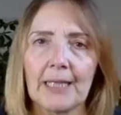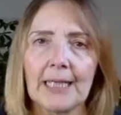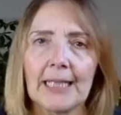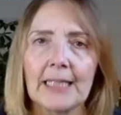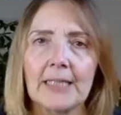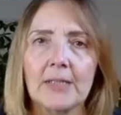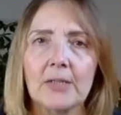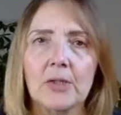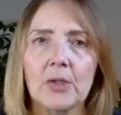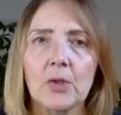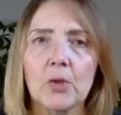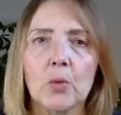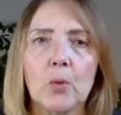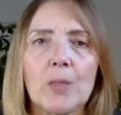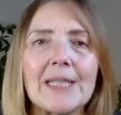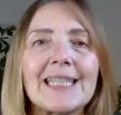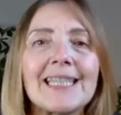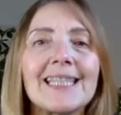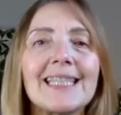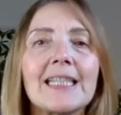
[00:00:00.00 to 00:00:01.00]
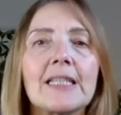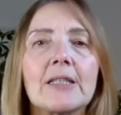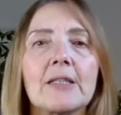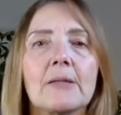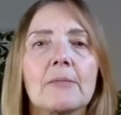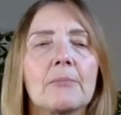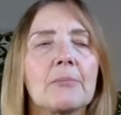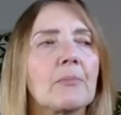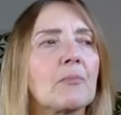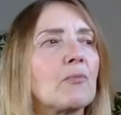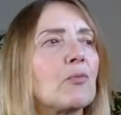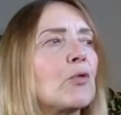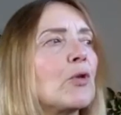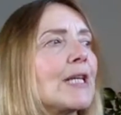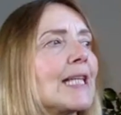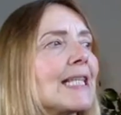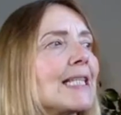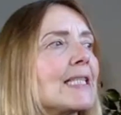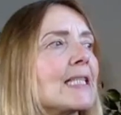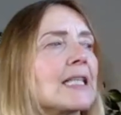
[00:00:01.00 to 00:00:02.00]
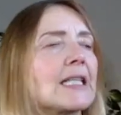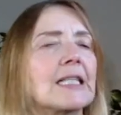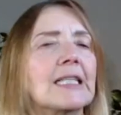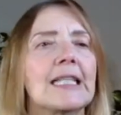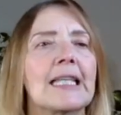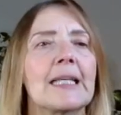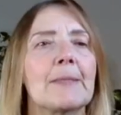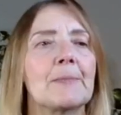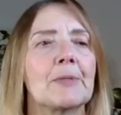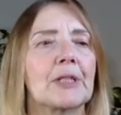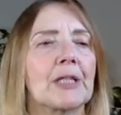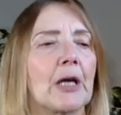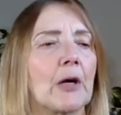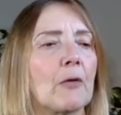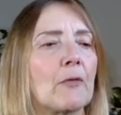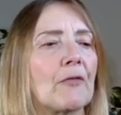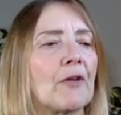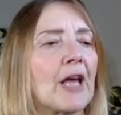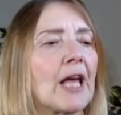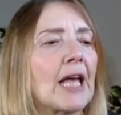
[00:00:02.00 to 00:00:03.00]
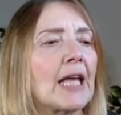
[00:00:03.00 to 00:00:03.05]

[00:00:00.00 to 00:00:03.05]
his twisted reasoning to himself